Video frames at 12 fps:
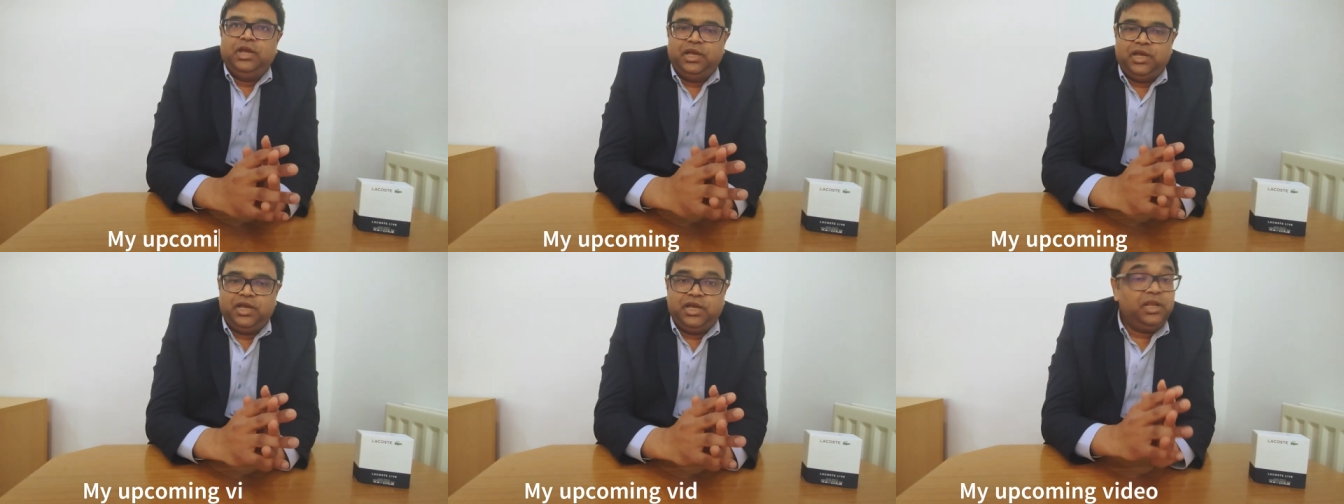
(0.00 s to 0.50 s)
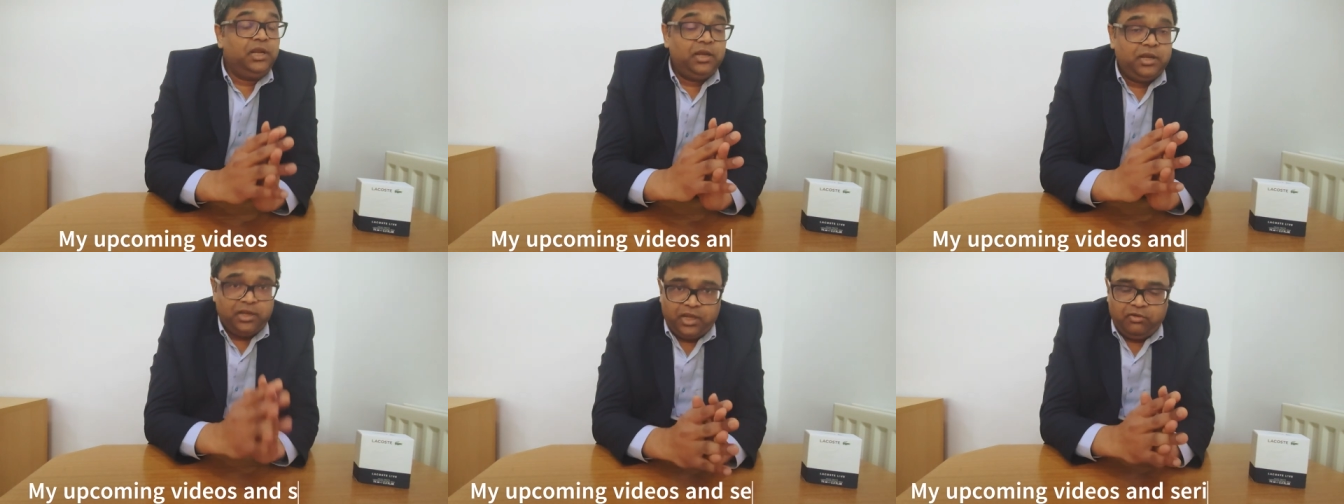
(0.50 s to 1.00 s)
uh,
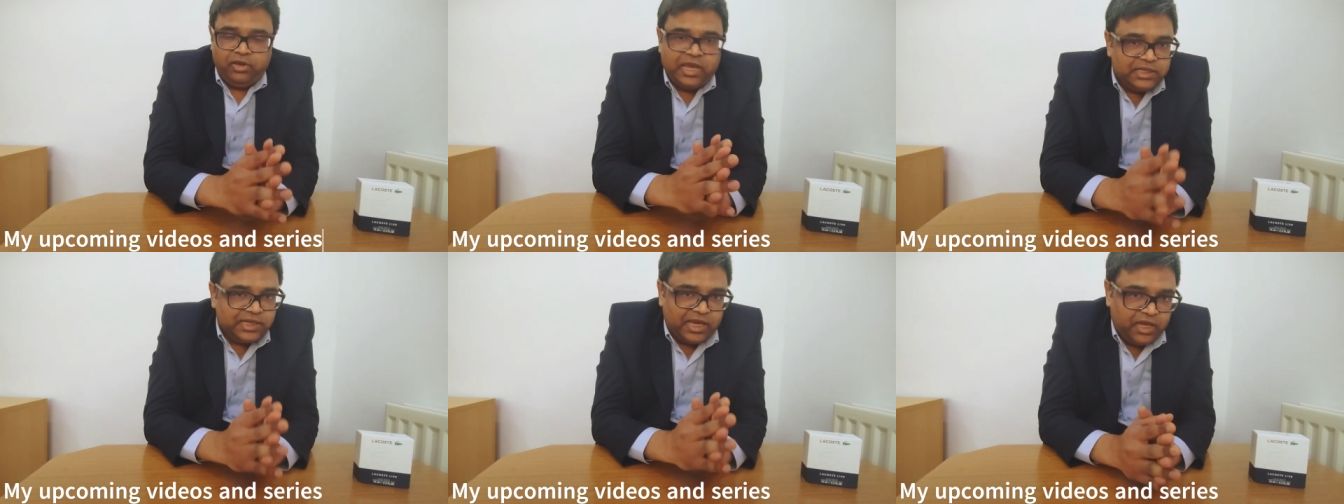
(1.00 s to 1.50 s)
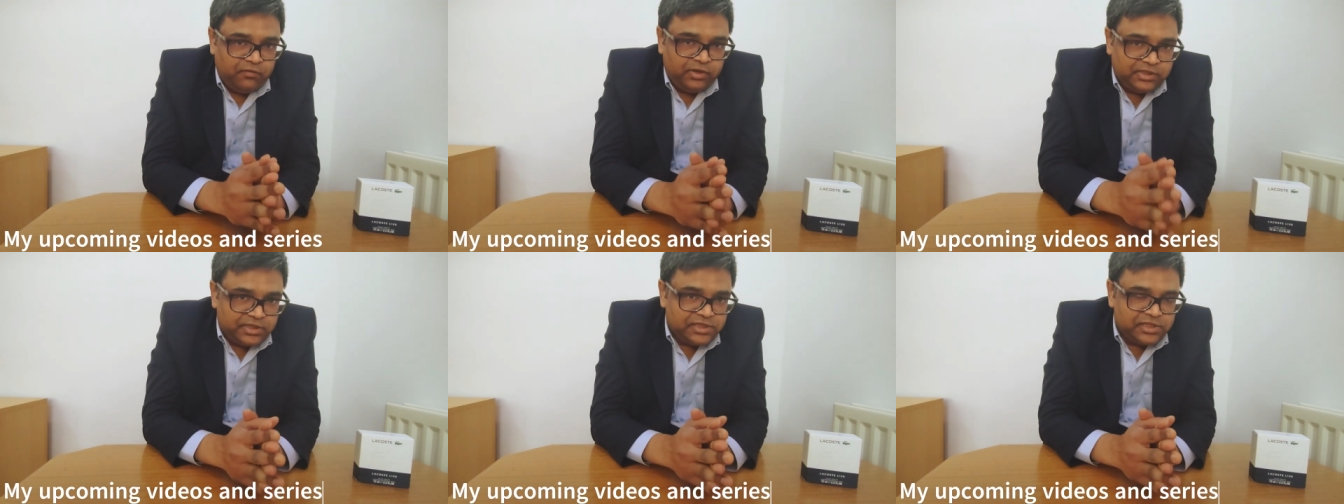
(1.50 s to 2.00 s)
now as I have
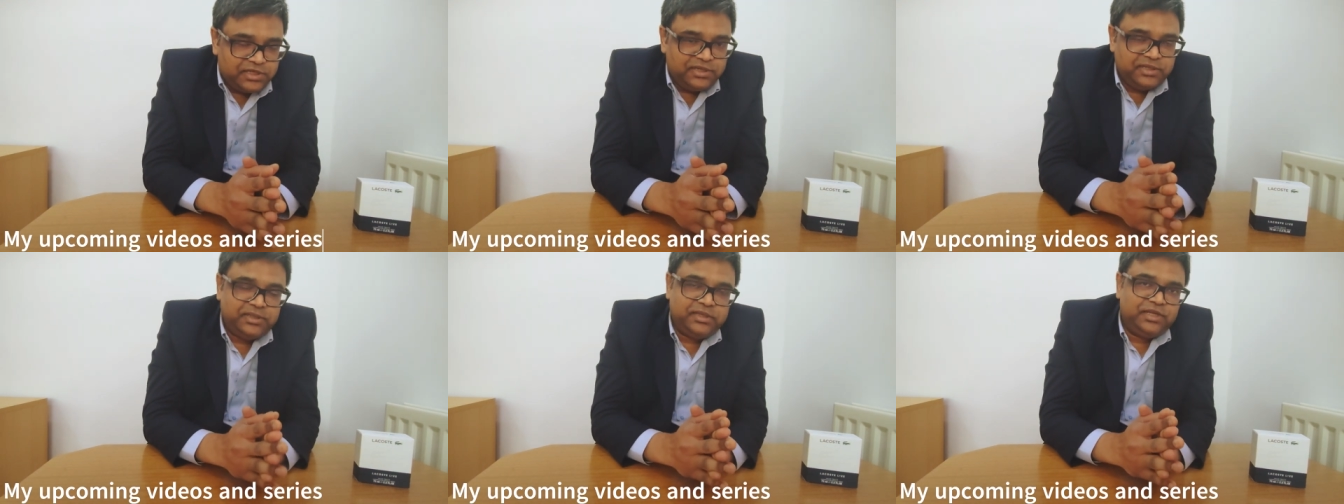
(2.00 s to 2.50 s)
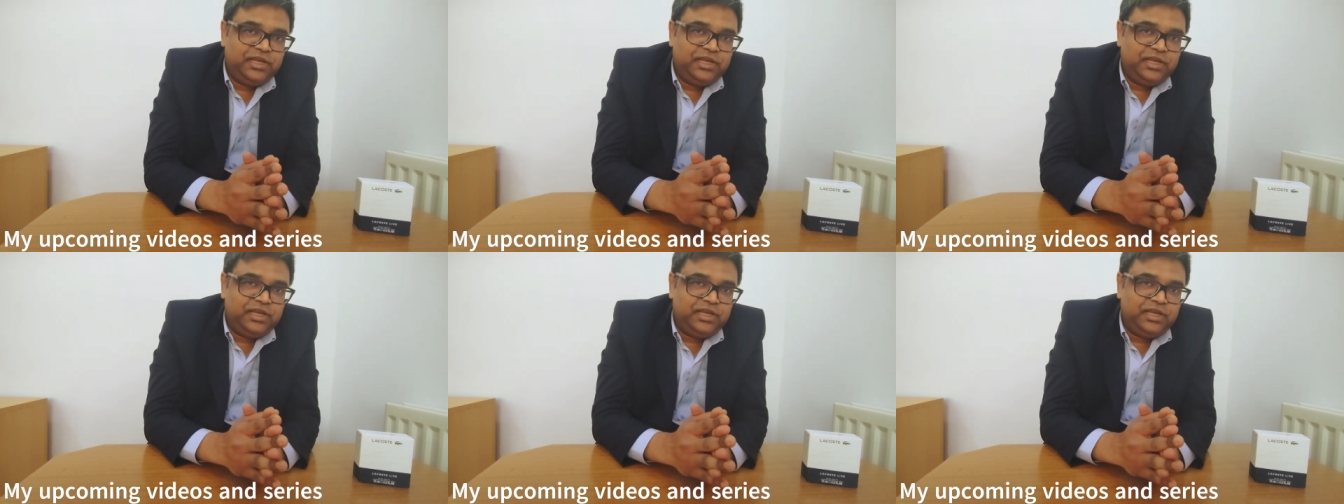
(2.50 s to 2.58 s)
discussed uh,